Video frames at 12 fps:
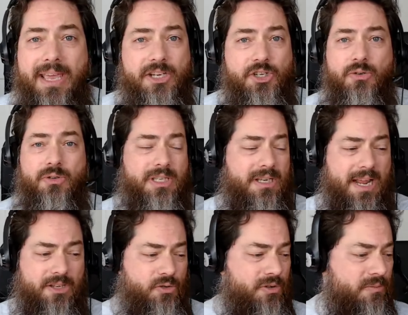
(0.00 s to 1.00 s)
issues
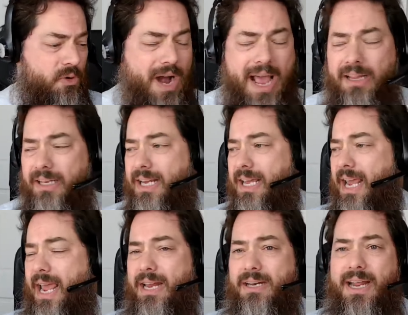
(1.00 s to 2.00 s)
and sort of
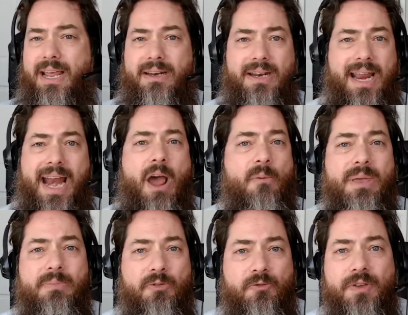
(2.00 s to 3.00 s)
morality and how
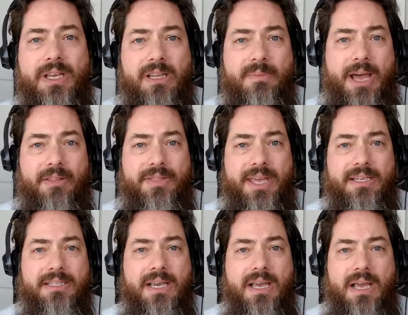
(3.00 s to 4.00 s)
people feel about
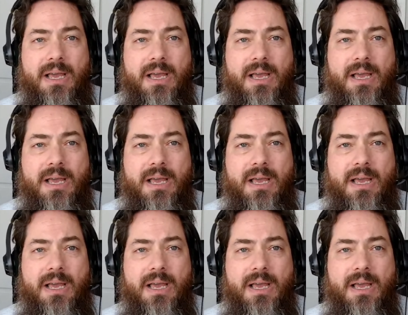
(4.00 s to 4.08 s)
things.